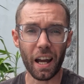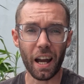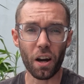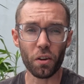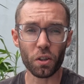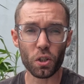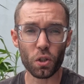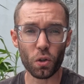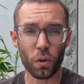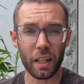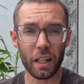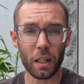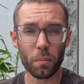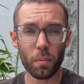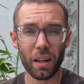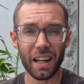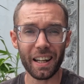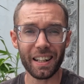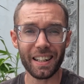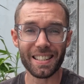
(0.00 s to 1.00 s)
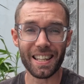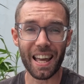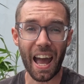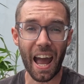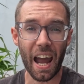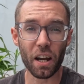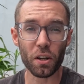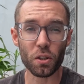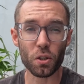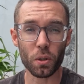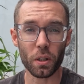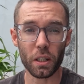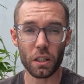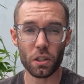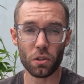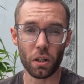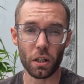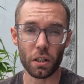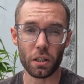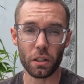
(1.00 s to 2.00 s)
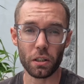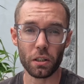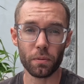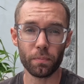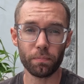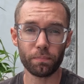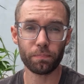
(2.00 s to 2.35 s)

at how the training plan is actually structured.